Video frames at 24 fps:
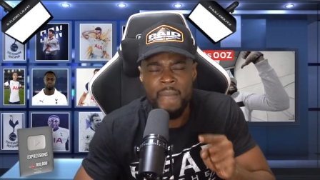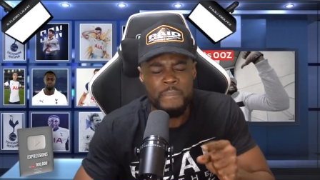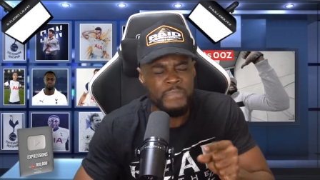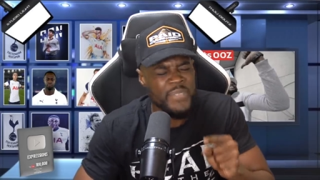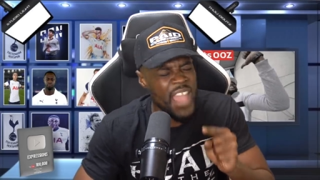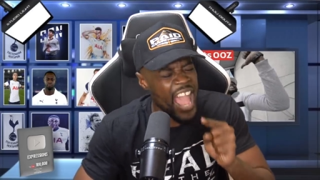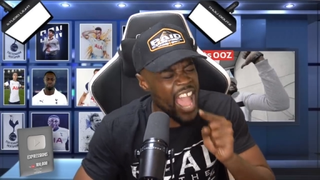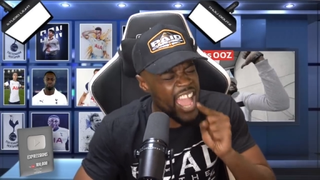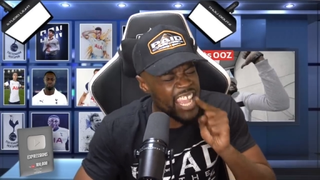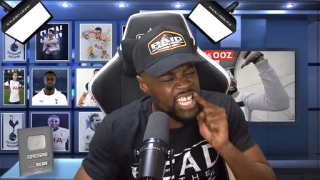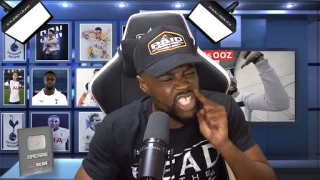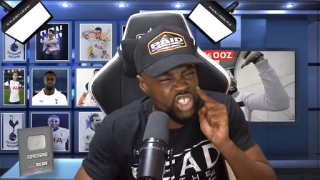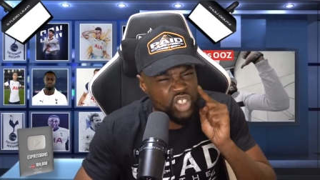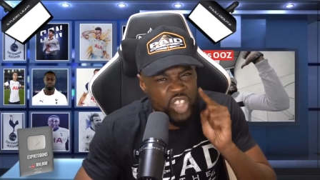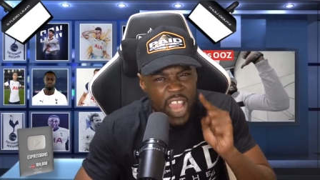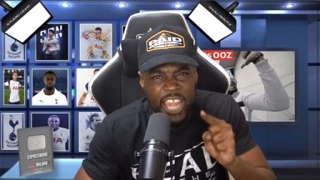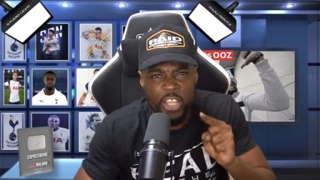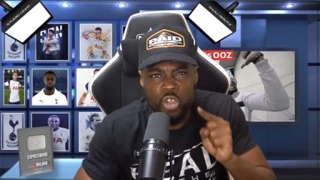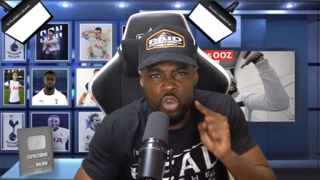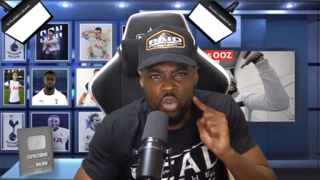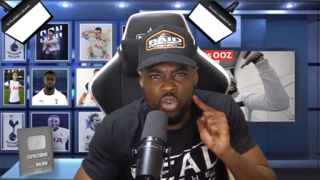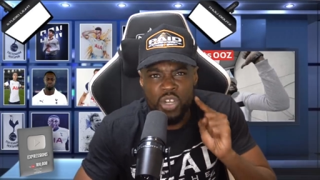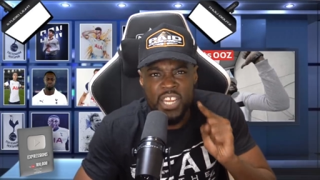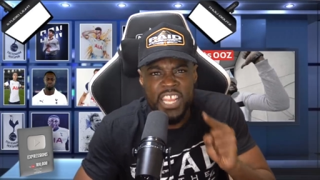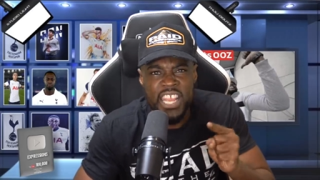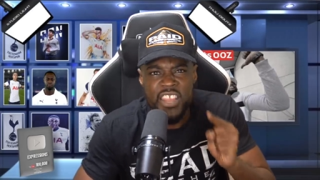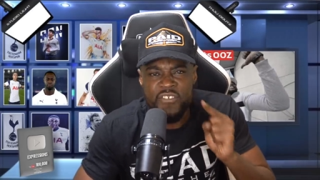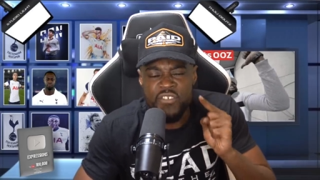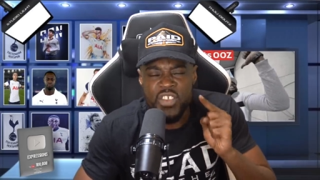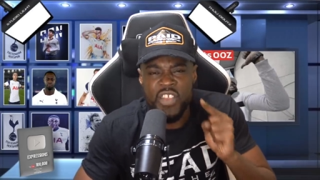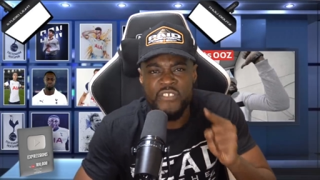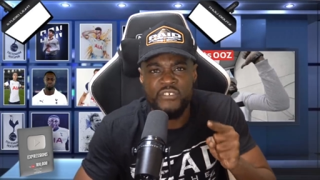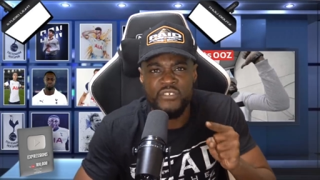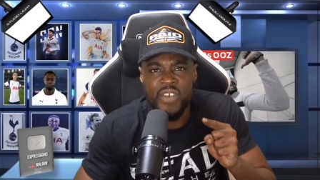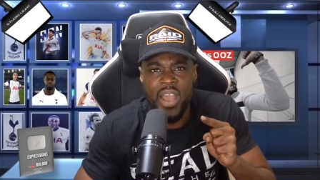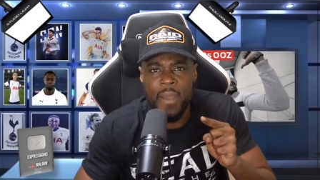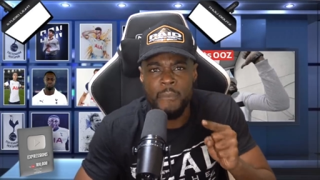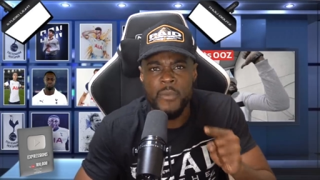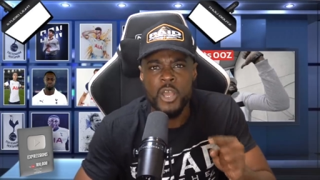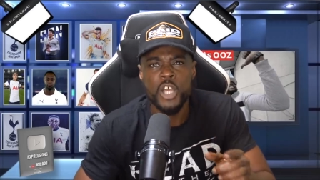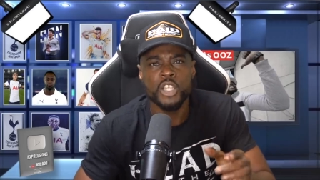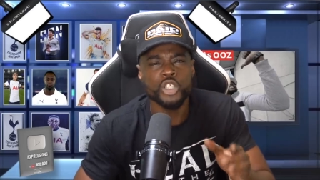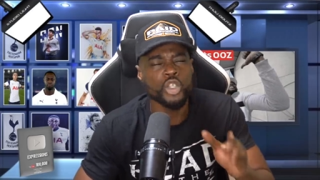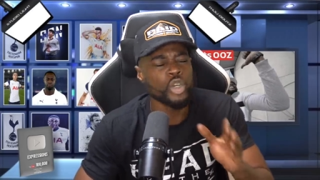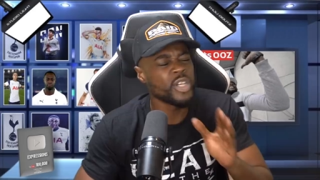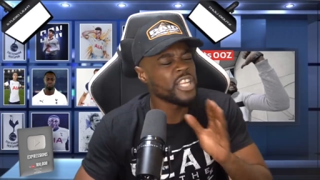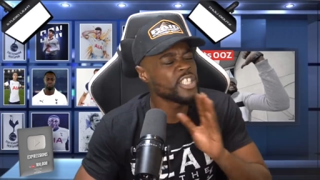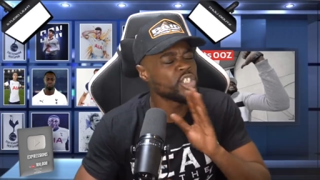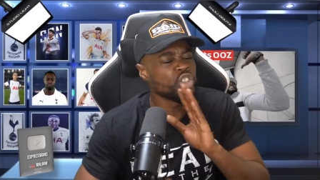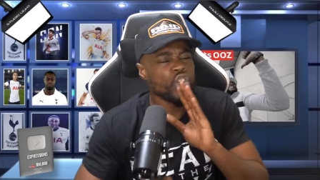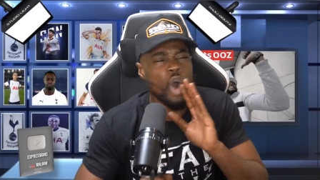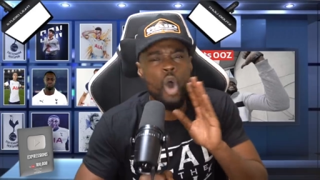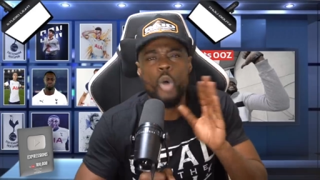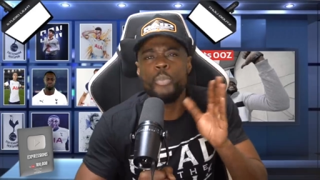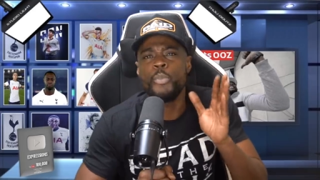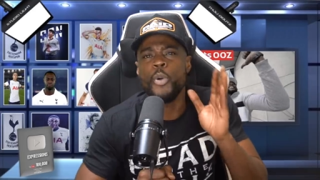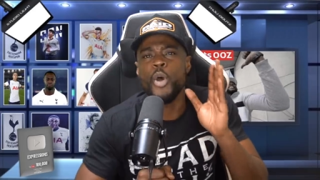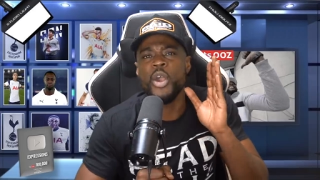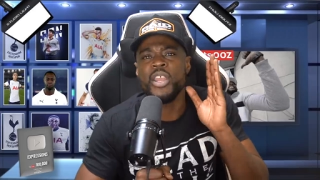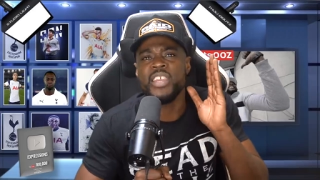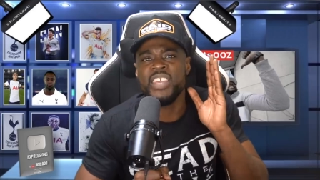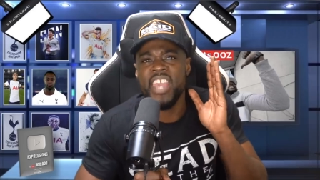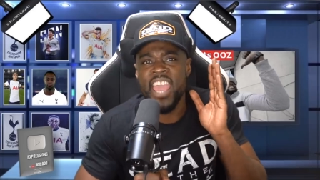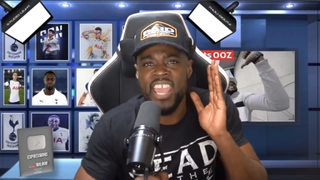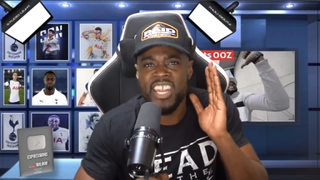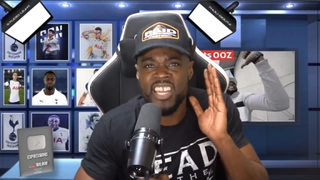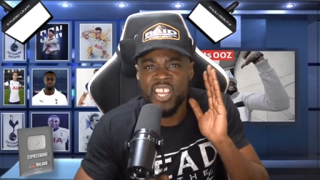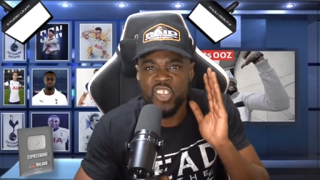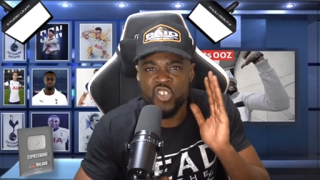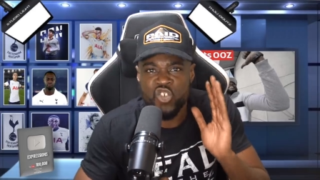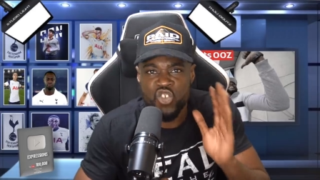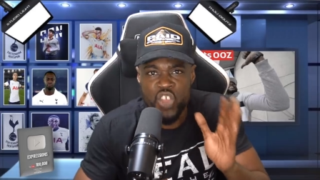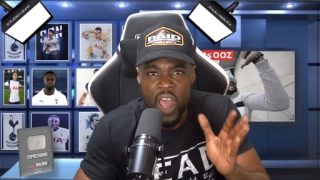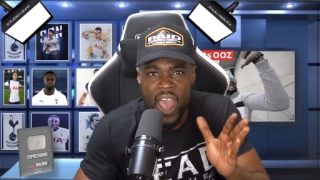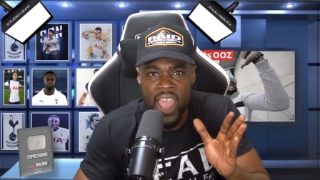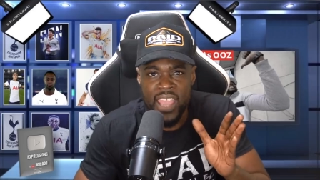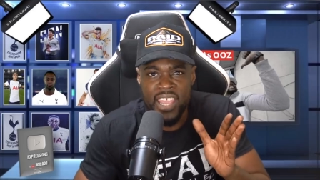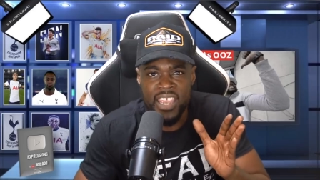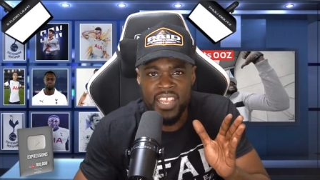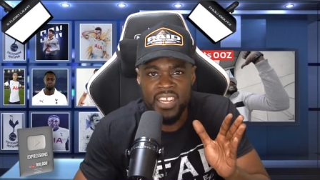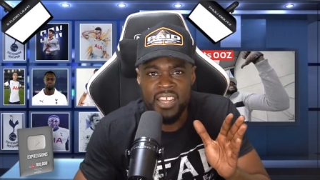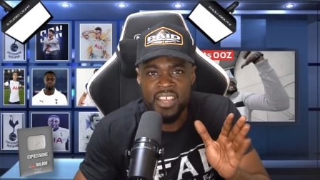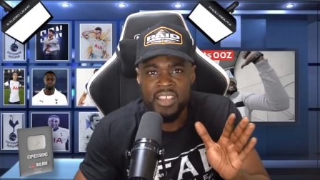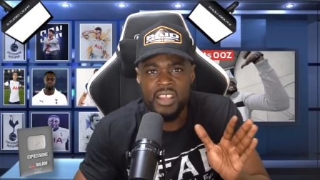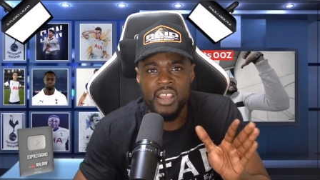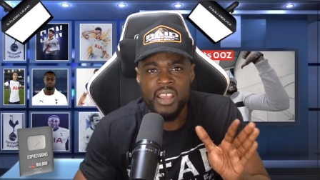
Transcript: That is Daniel Levy, fam. So there's no point in getting excited.